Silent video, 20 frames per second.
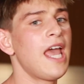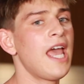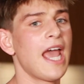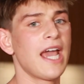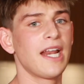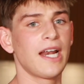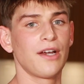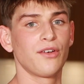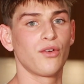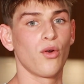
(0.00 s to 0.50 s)

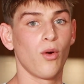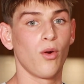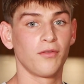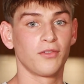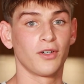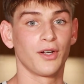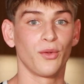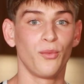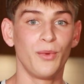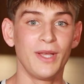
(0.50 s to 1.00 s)
and I'd go
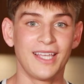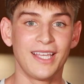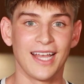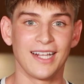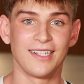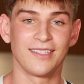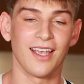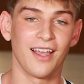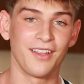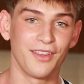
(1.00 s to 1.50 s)
over on the
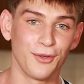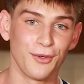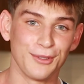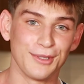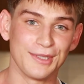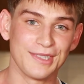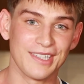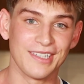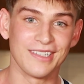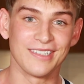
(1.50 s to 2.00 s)
weekends, and there
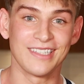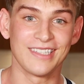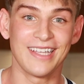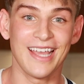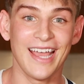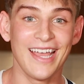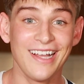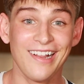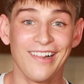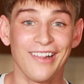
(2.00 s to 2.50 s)
was this
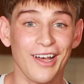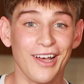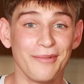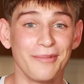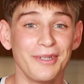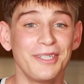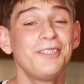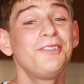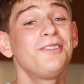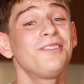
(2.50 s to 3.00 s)
gay club, and it